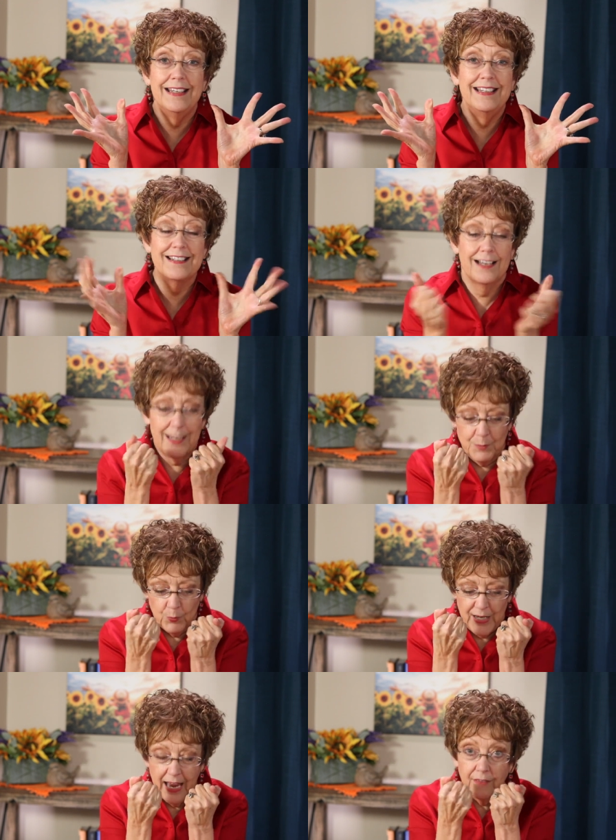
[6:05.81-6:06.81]
any time, and
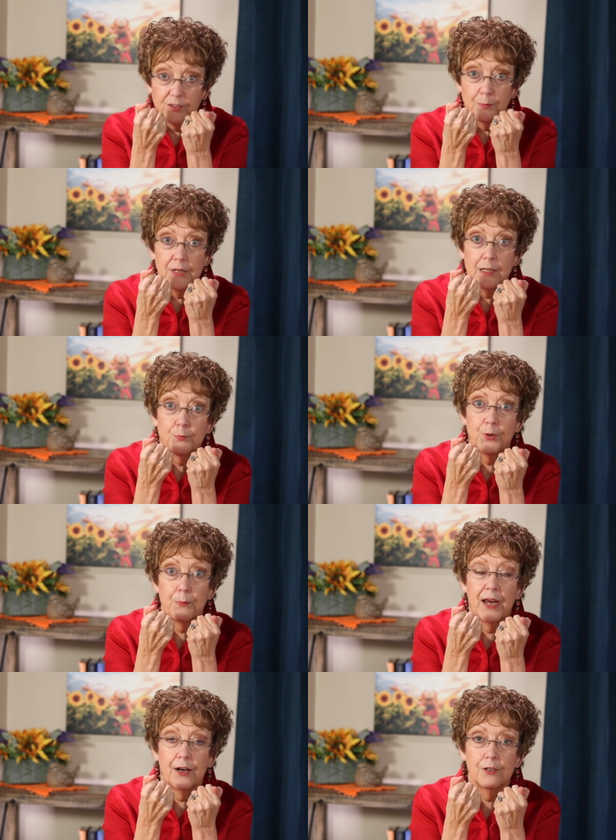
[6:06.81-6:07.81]
we have to be
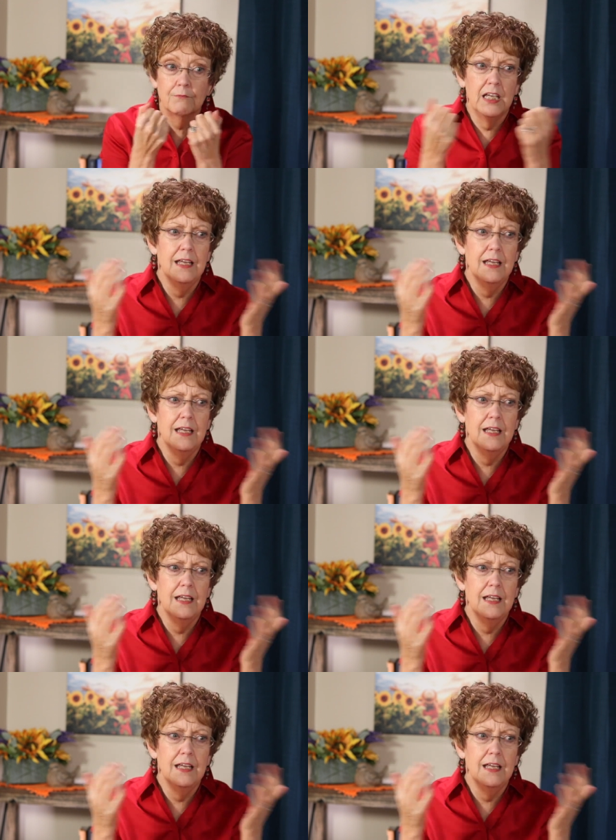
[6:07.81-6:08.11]
prepared.